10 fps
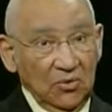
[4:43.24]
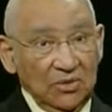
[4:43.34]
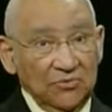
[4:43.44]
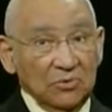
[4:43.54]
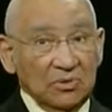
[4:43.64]

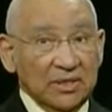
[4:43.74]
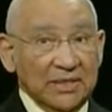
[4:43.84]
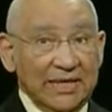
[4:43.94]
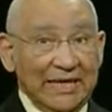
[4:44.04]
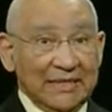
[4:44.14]
Well, if you
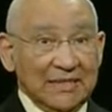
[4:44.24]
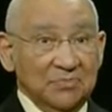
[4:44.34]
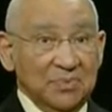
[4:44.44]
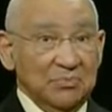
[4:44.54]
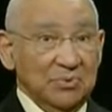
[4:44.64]
look
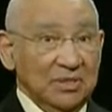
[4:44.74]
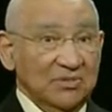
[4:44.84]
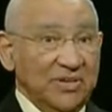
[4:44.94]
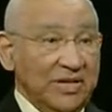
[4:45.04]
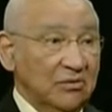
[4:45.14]
at the people
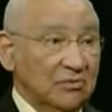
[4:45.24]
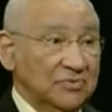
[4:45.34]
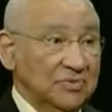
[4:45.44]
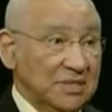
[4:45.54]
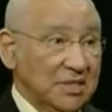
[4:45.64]

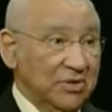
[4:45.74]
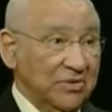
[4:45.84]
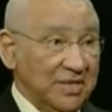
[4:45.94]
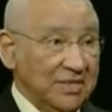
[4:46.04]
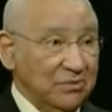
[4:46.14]
involved sitting
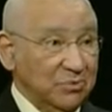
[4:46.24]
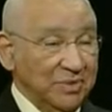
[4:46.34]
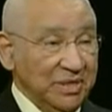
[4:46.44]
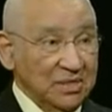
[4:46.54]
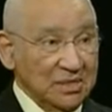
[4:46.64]
around that
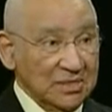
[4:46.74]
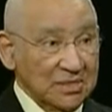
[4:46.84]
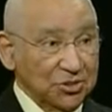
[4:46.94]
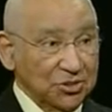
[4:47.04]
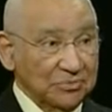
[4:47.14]
table making the
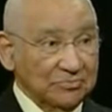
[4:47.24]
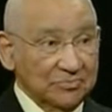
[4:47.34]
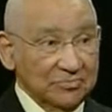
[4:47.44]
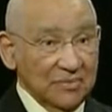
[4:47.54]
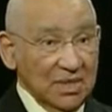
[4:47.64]
decision,
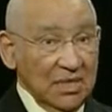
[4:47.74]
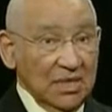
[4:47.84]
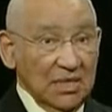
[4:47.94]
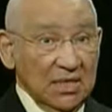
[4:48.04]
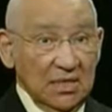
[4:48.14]

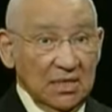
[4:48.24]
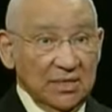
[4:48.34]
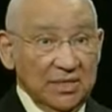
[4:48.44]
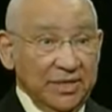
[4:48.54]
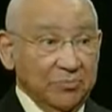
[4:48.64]

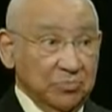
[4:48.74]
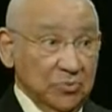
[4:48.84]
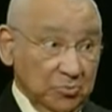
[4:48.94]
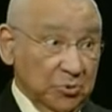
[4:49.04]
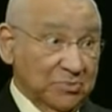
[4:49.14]
they
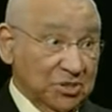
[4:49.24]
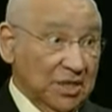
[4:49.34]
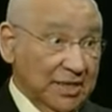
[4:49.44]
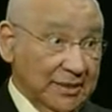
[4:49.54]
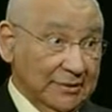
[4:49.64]
look pretty
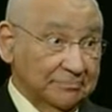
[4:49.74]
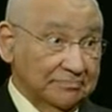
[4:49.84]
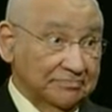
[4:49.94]
much alike.